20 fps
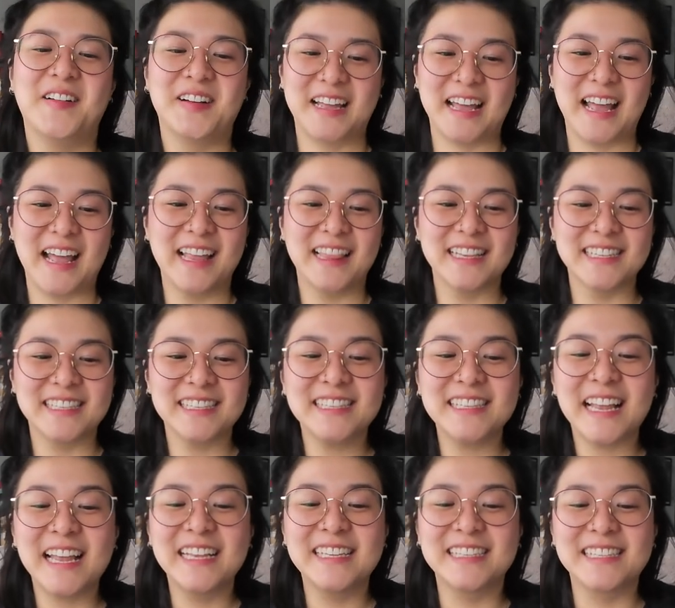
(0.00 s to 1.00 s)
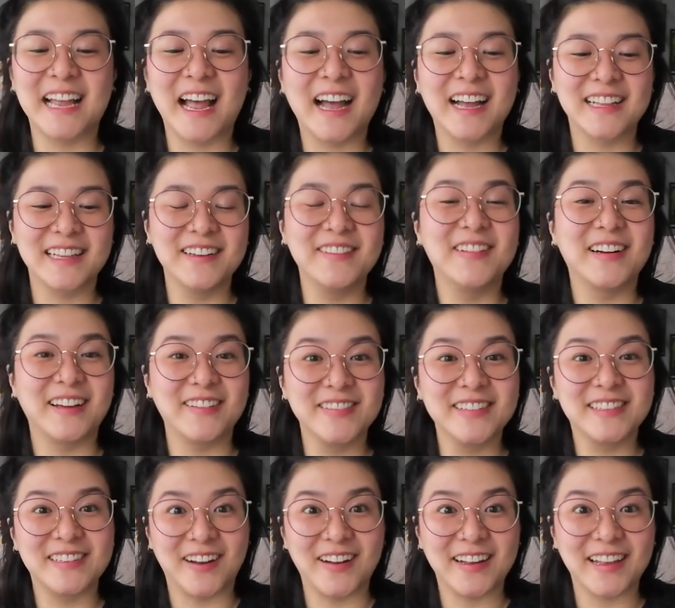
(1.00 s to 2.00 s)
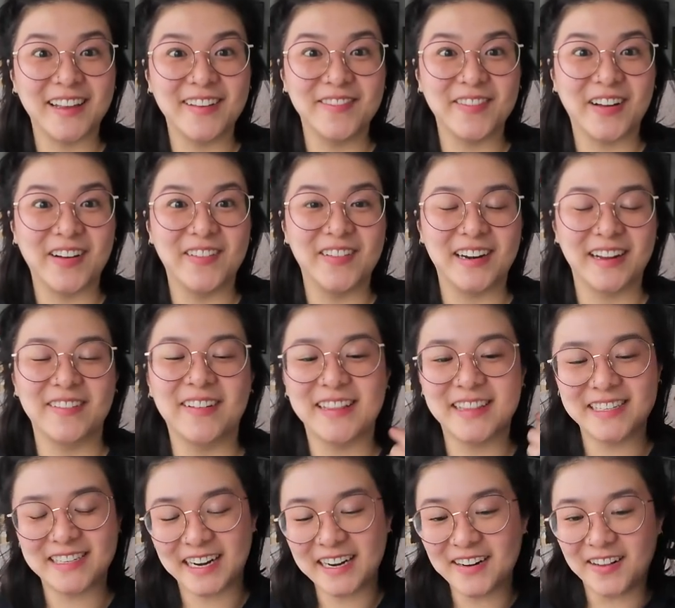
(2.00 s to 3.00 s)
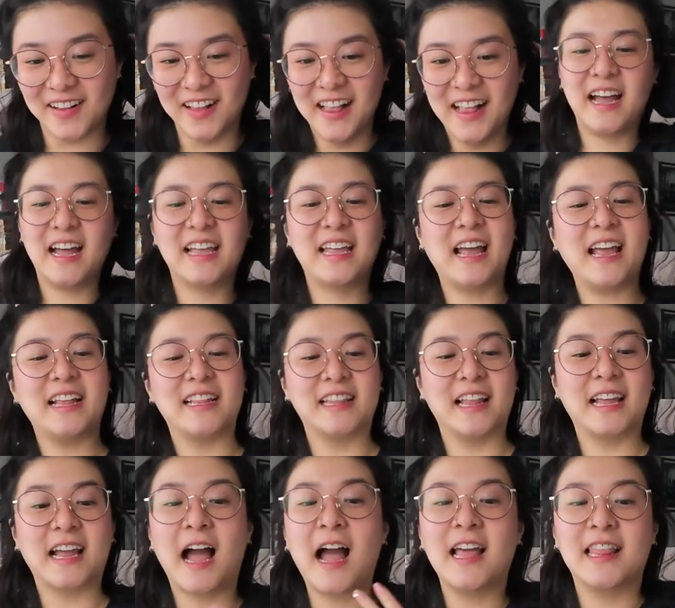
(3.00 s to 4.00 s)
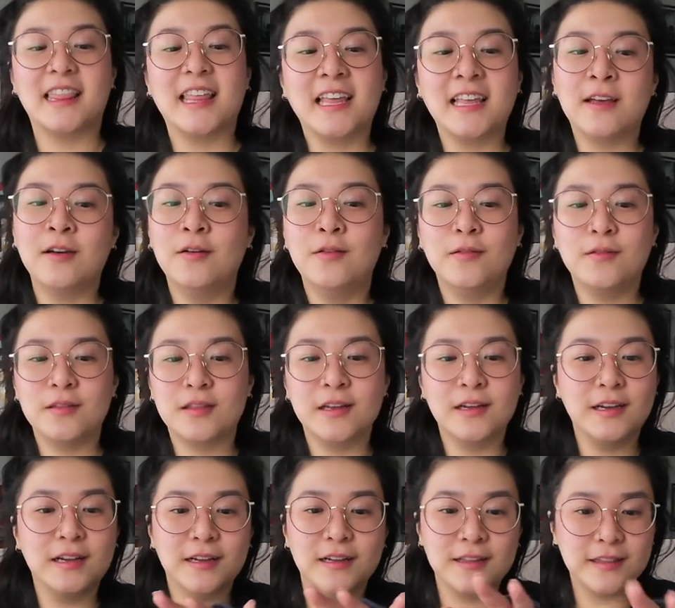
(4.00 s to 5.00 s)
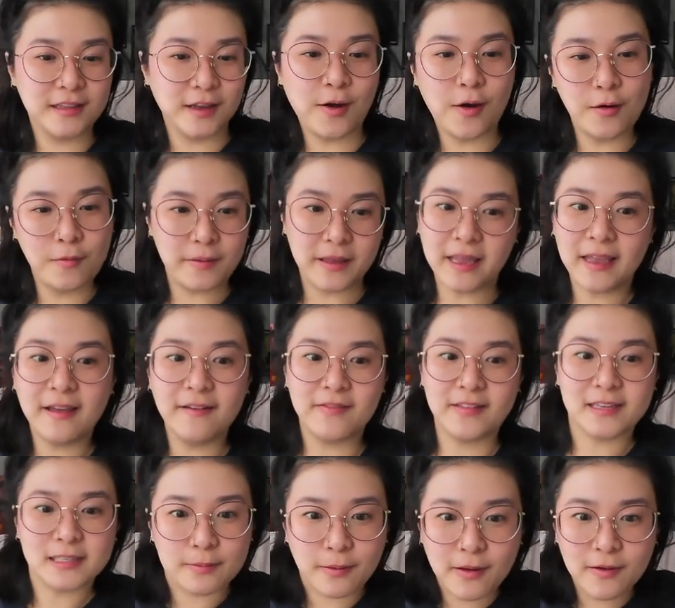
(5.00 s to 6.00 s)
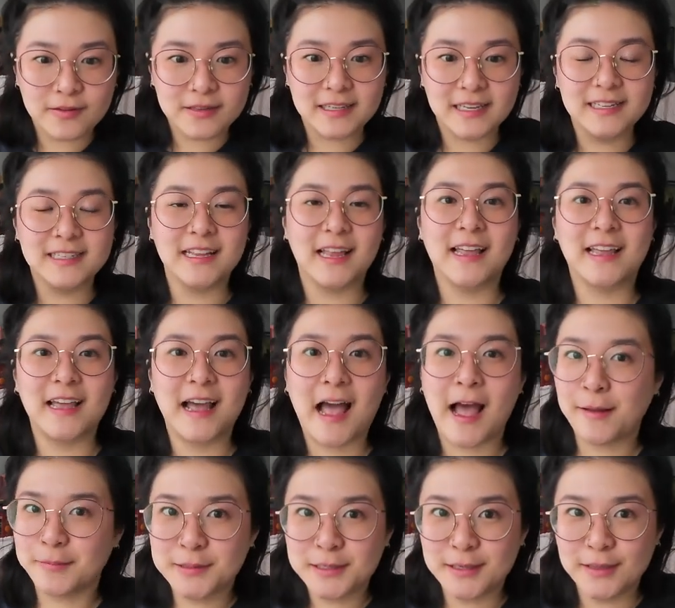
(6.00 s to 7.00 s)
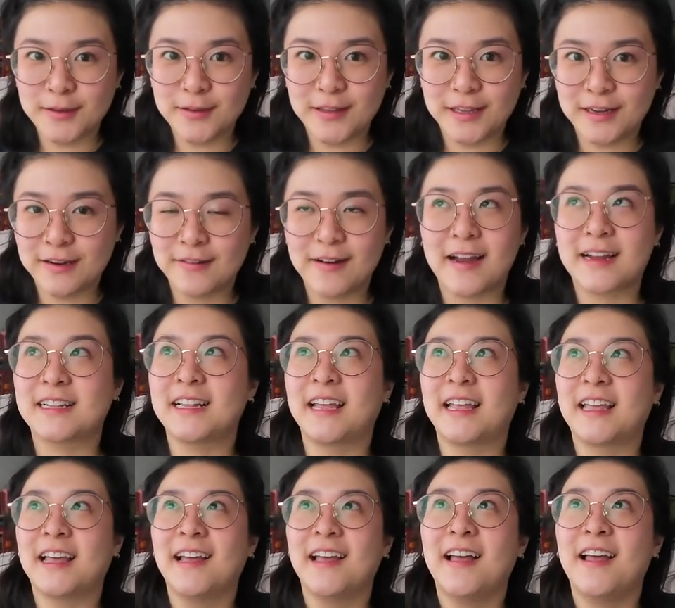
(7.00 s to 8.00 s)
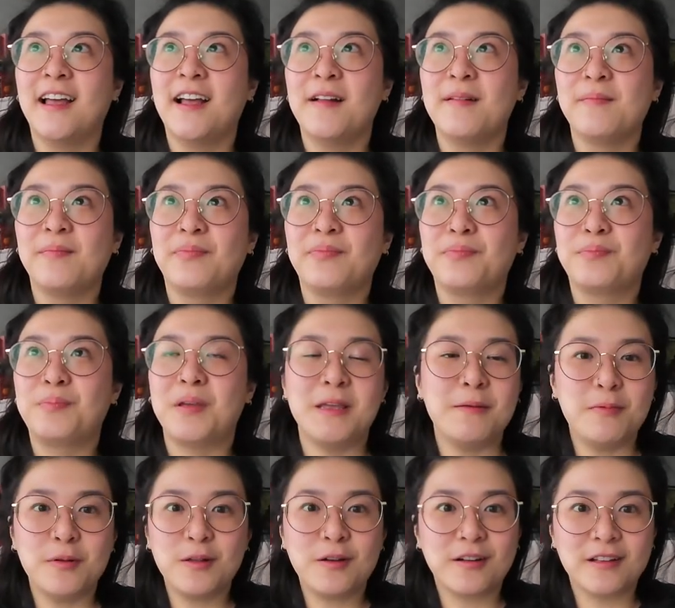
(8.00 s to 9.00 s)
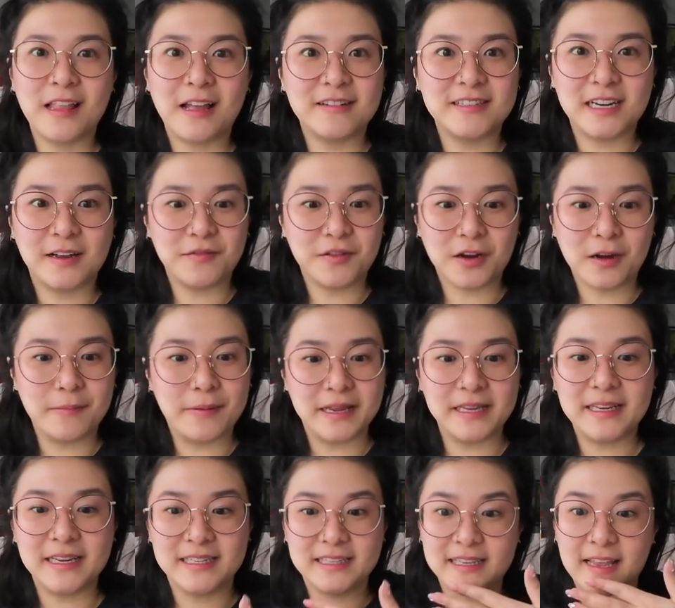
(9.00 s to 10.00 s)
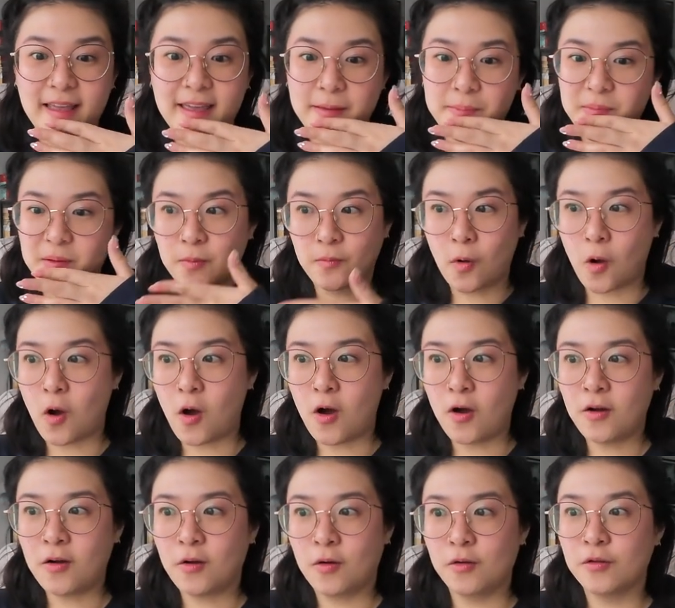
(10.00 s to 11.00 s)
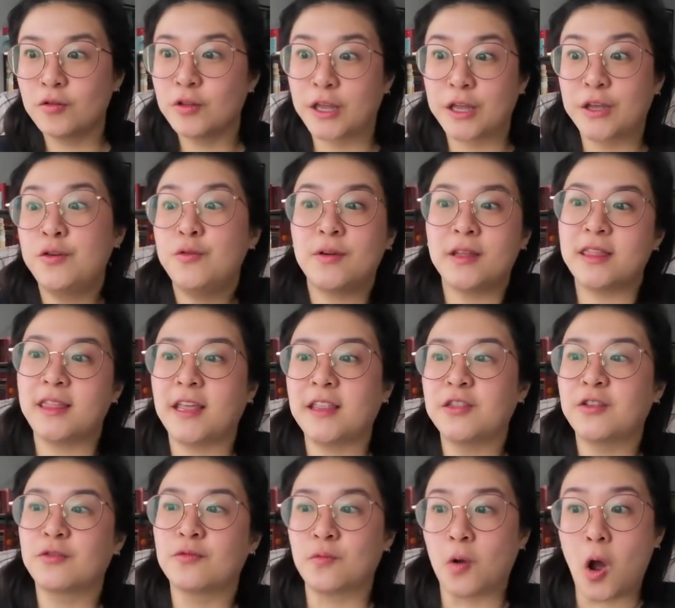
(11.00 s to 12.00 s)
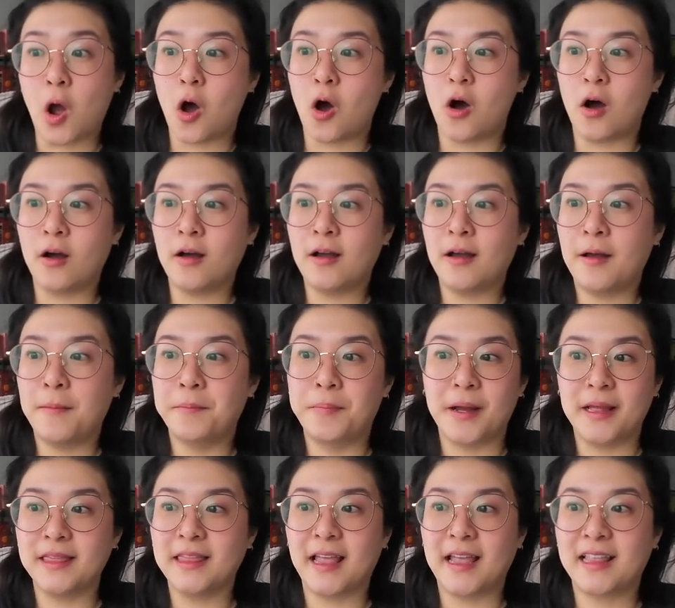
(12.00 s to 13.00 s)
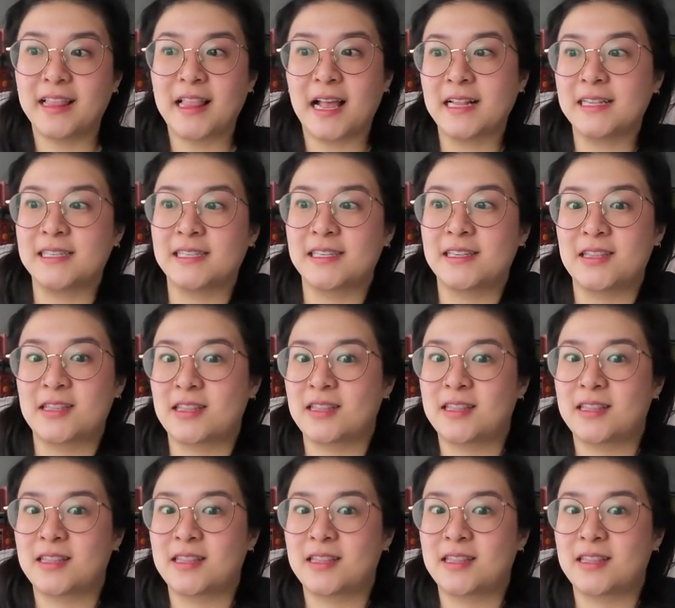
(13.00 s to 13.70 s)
okay, this is exactly what I was talking about when I read the title. Again, like I think who, the the OP of this post is like absolutely correct. Like people are allowed to have their opinions. They can be wrong or like you can think they're wrong, but like that's